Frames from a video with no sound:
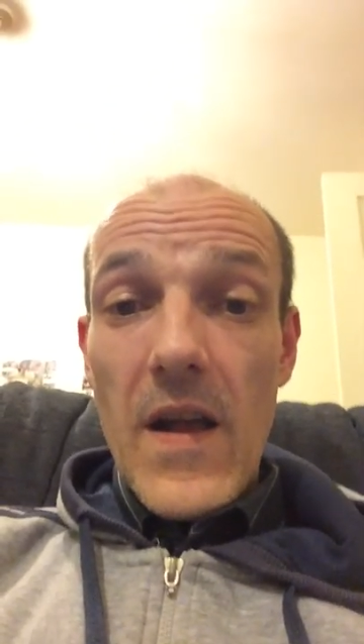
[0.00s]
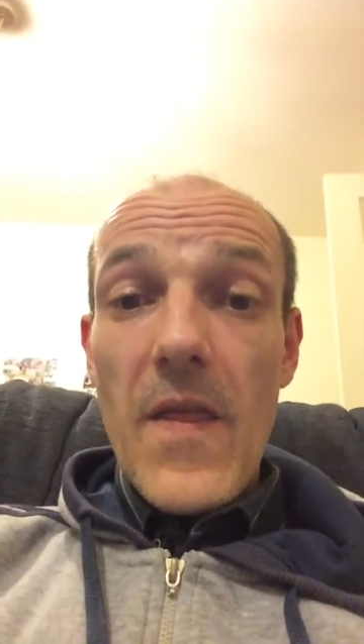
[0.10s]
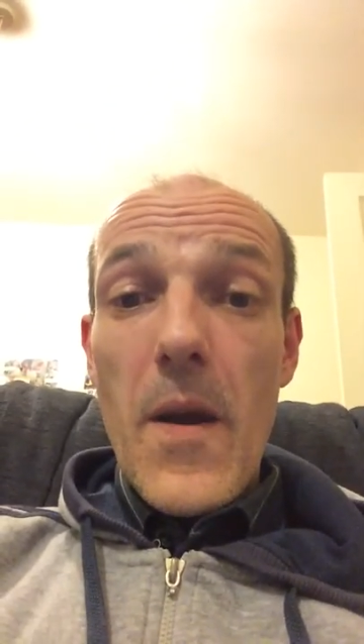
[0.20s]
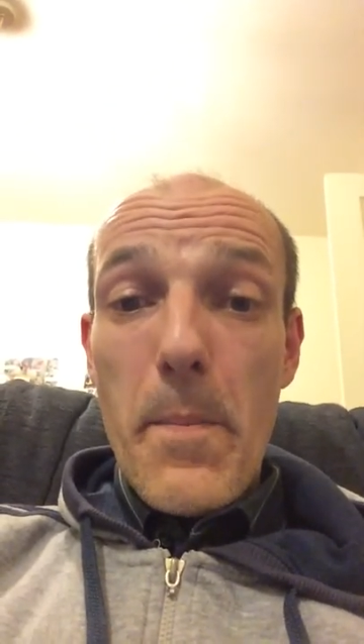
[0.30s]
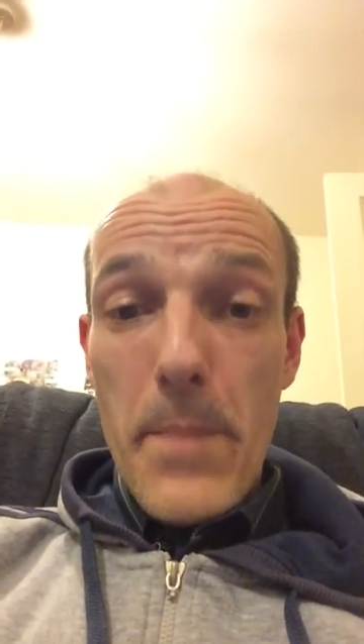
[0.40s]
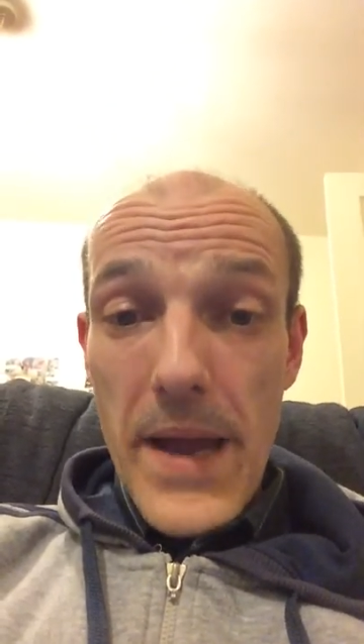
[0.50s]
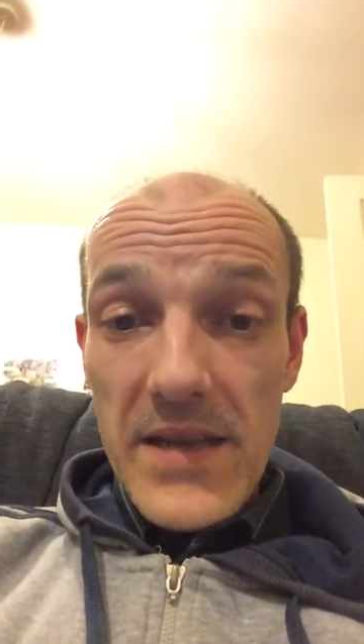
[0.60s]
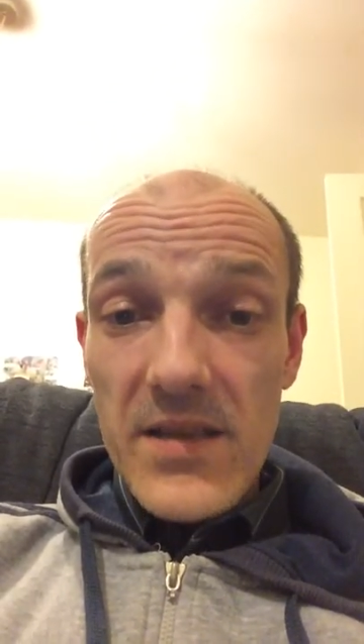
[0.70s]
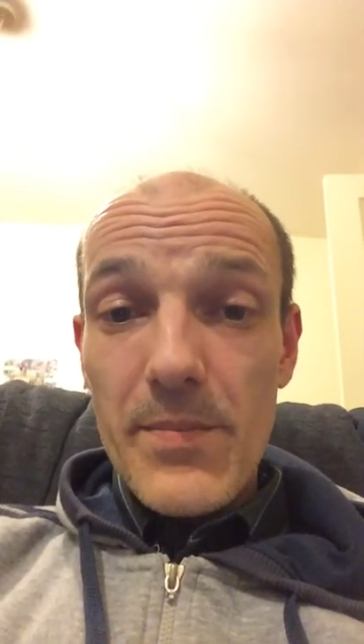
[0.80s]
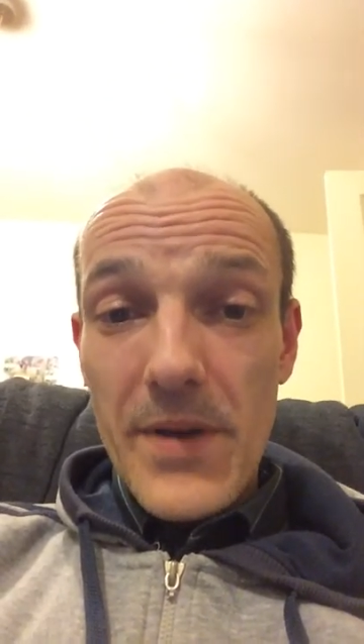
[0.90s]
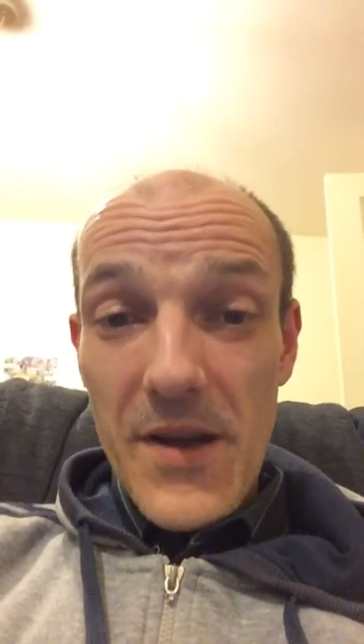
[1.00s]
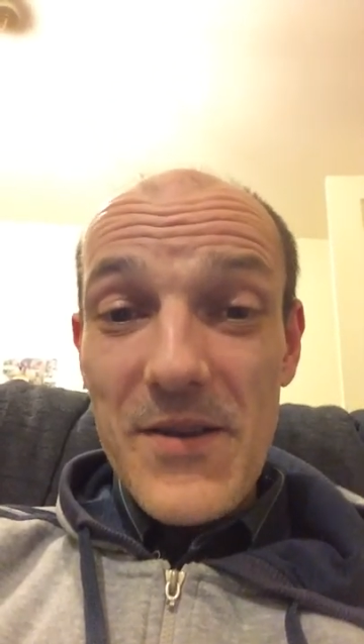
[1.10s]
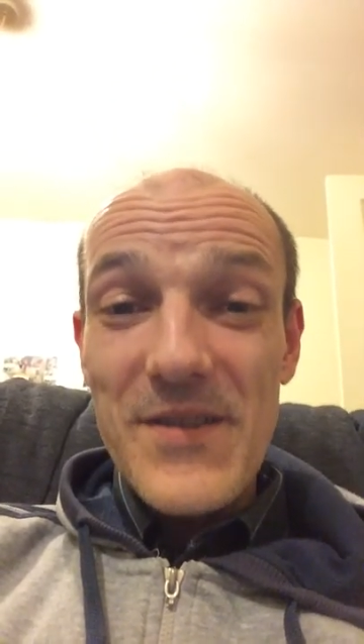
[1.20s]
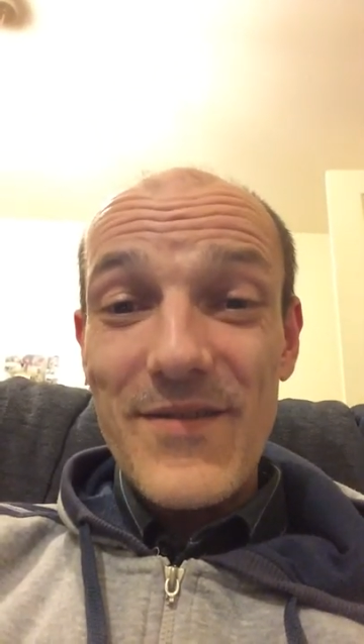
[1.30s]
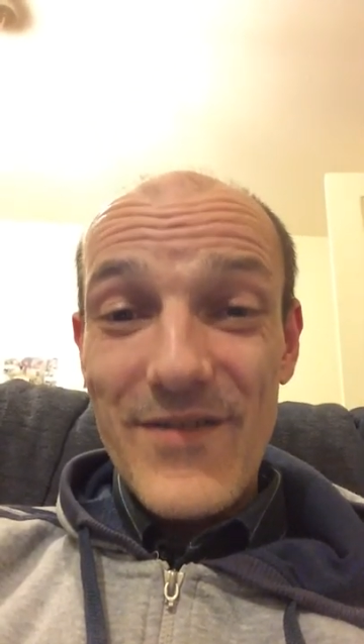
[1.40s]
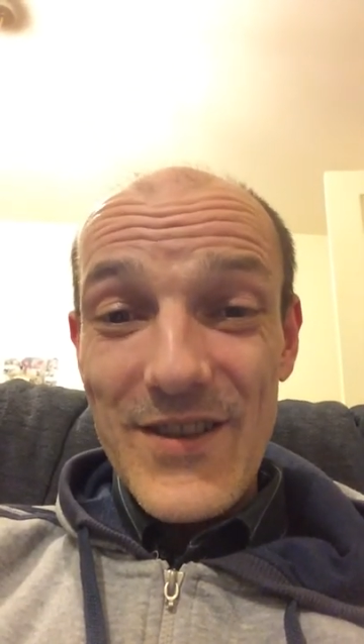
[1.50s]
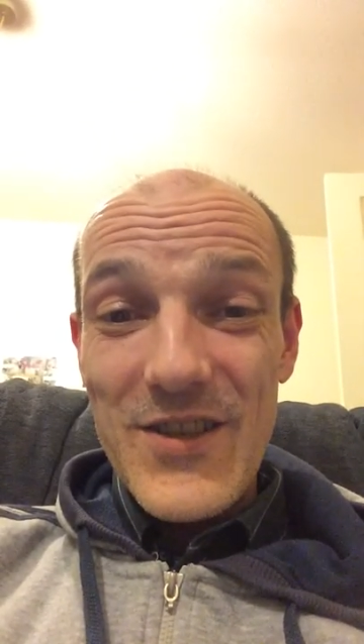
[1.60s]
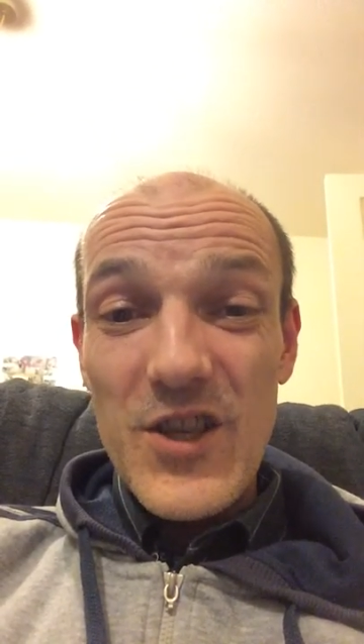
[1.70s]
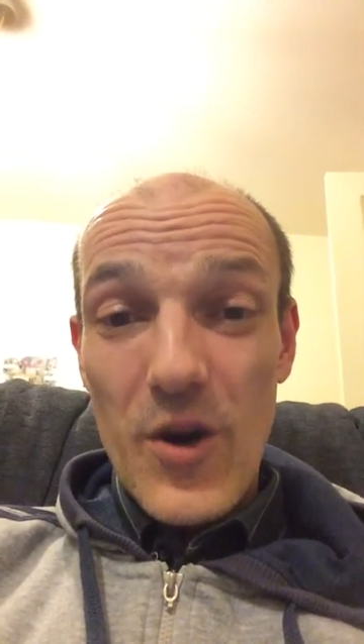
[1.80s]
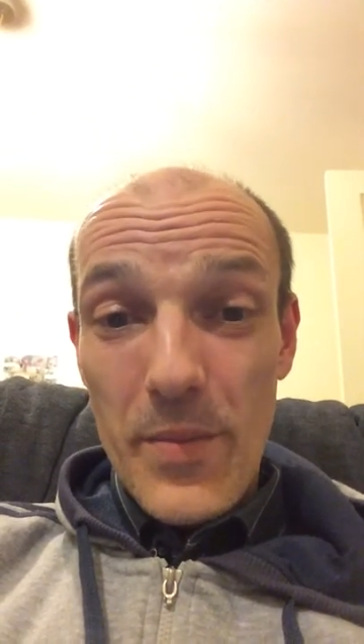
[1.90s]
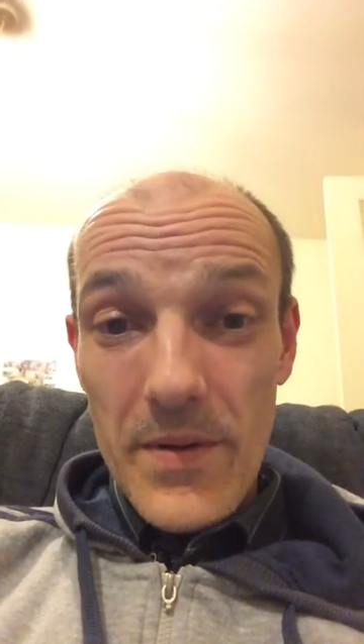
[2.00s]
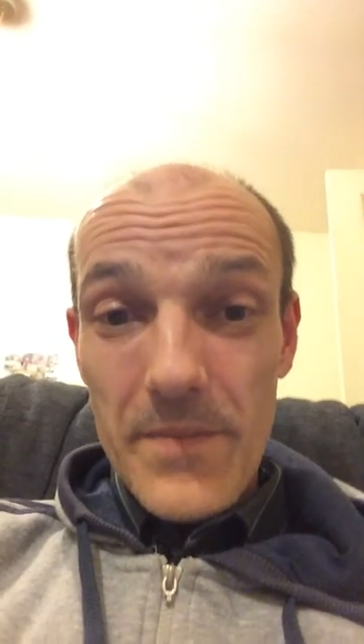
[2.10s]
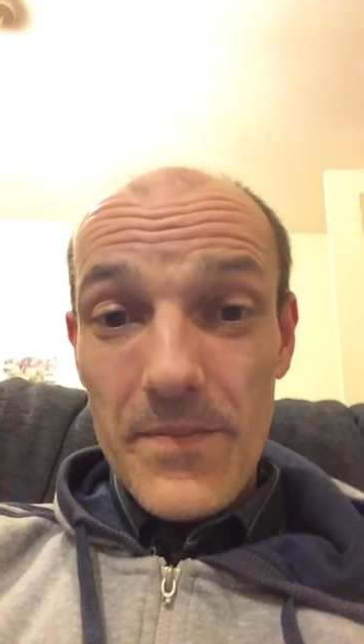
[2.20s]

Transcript: the best person for the job.